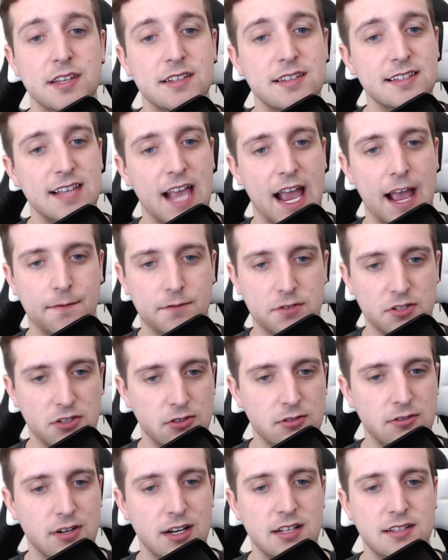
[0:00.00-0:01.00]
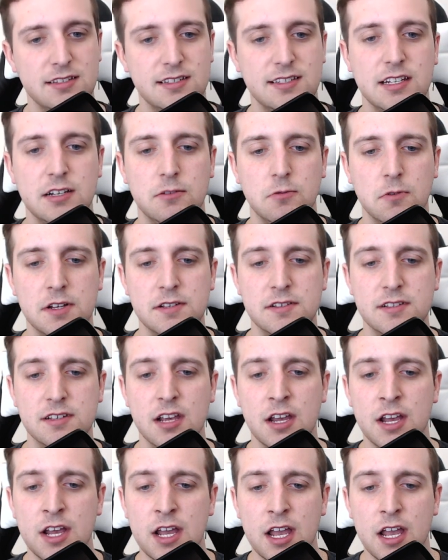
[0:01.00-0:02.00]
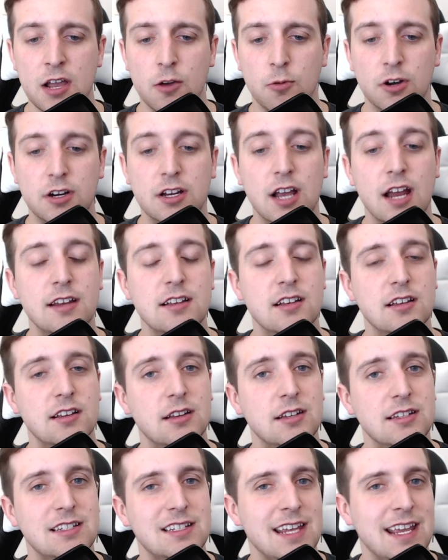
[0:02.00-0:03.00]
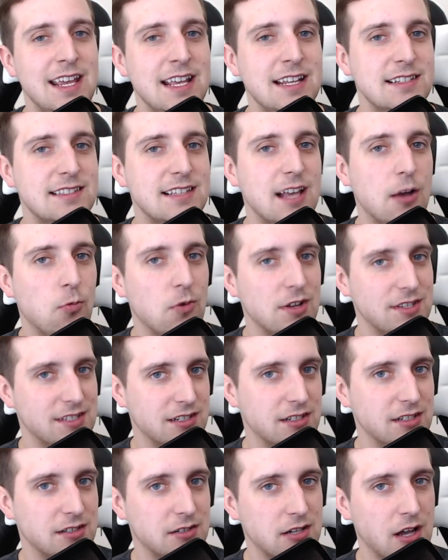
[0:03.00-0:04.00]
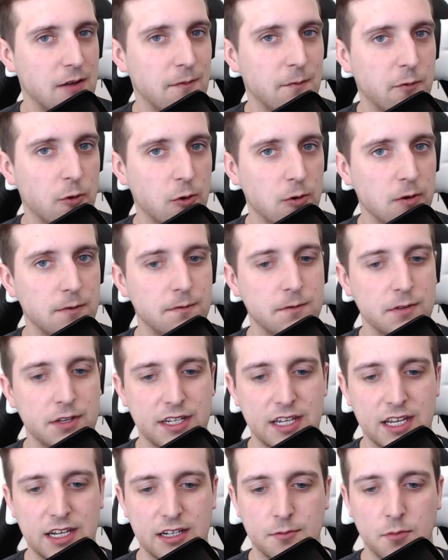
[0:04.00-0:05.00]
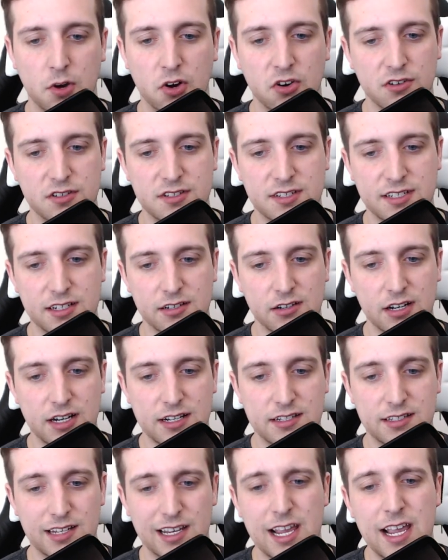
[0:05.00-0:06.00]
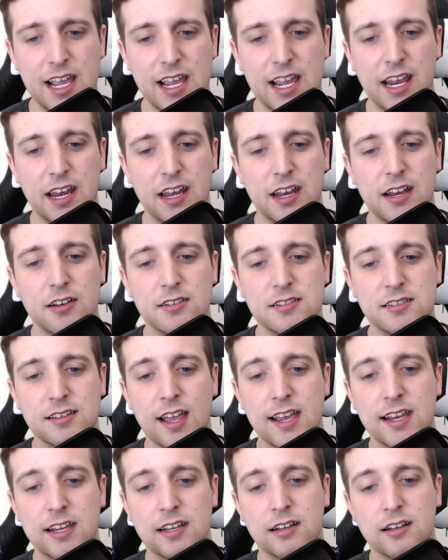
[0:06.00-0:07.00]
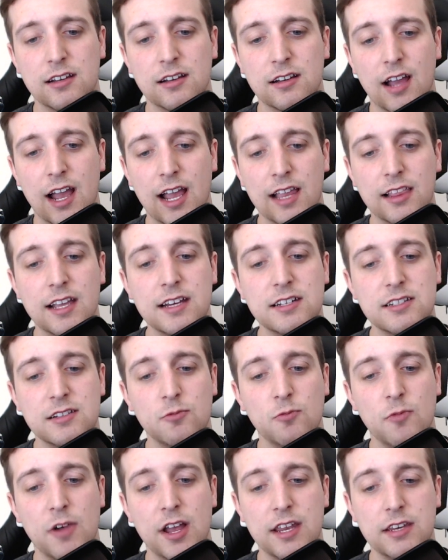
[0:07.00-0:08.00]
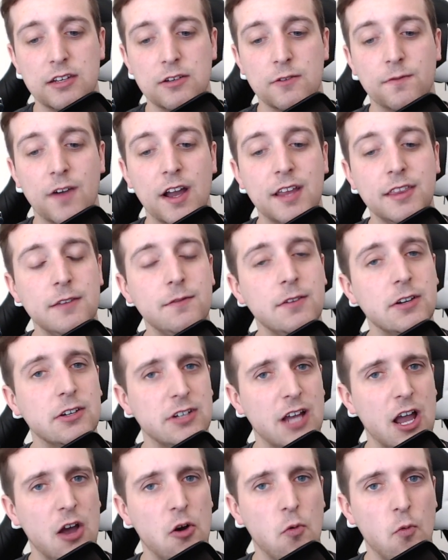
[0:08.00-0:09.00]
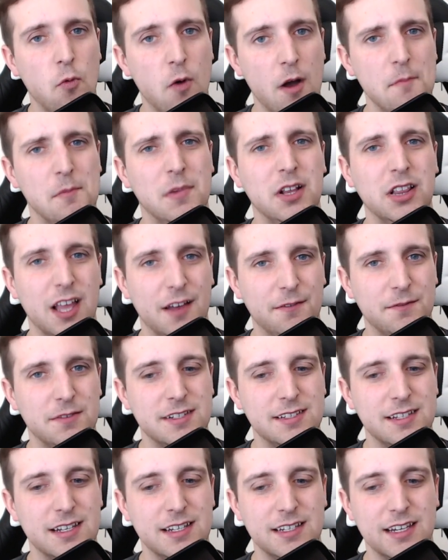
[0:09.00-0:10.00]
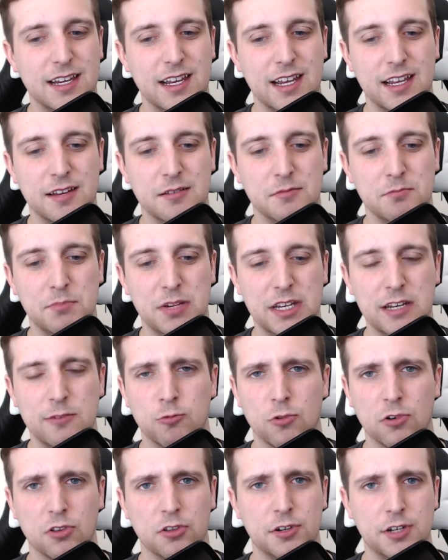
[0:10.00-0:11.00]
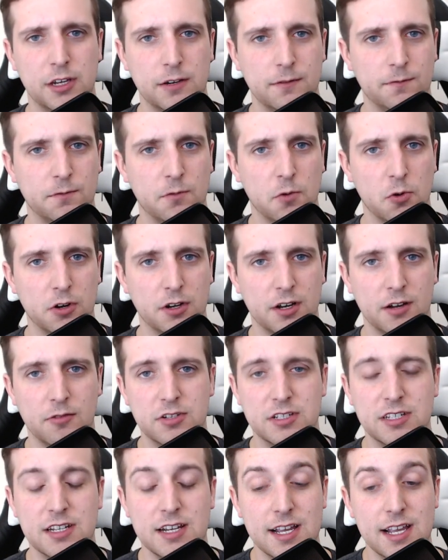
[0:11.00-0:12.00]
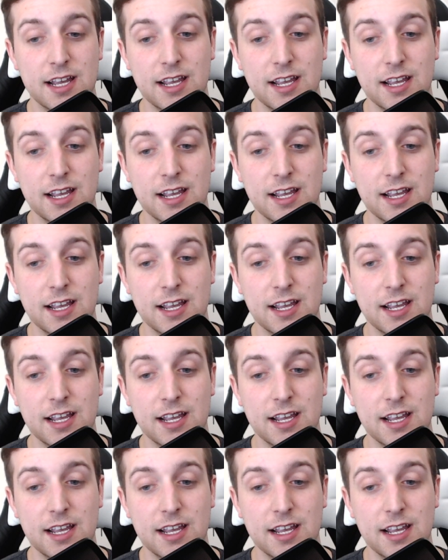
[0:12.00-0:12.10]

this is after the credits sequence, where it kind of hints at what's going to come forward for the Kingdom Hearts series. And it was like, I liked it when you finally figured out what Maleficent and Pete were looking for. It was,